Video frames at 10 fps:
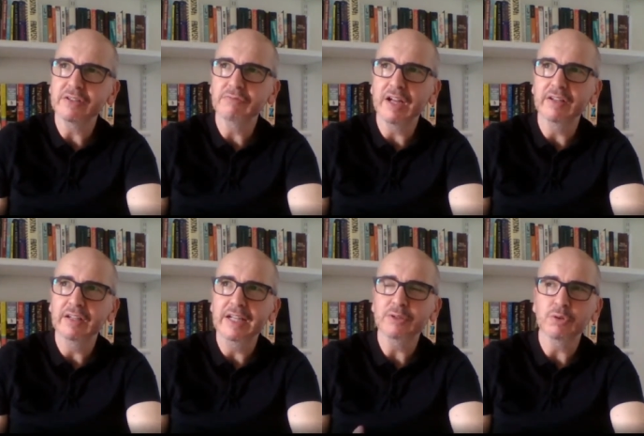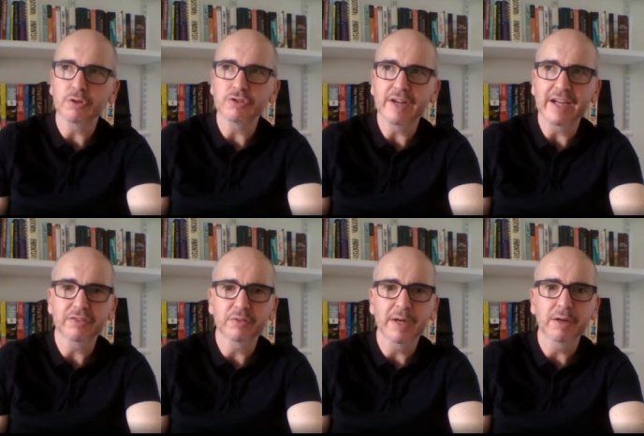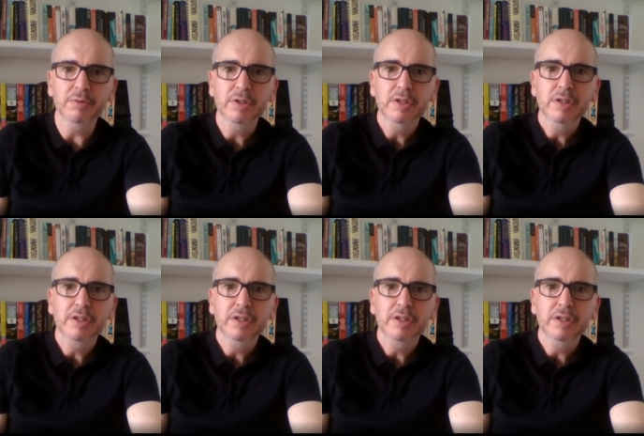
to run legal contracts as well.